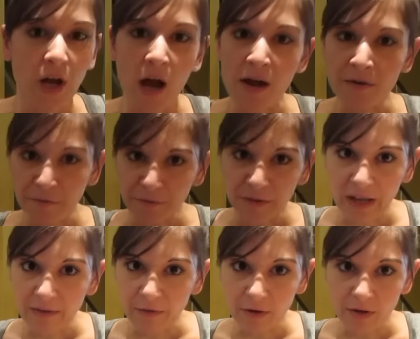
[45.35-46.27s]

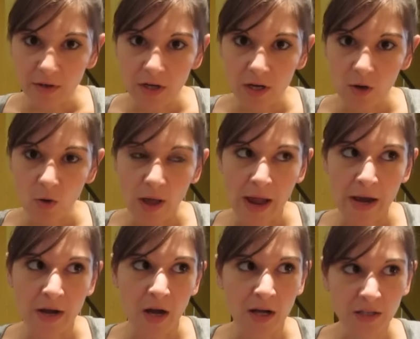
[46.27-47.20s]
unflavored
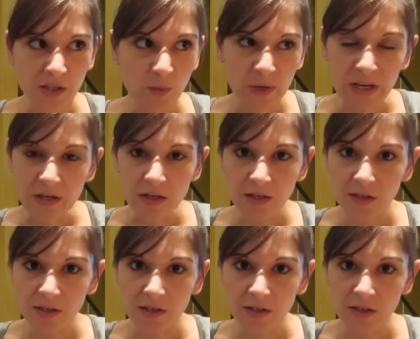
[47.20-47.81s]
and unsweetened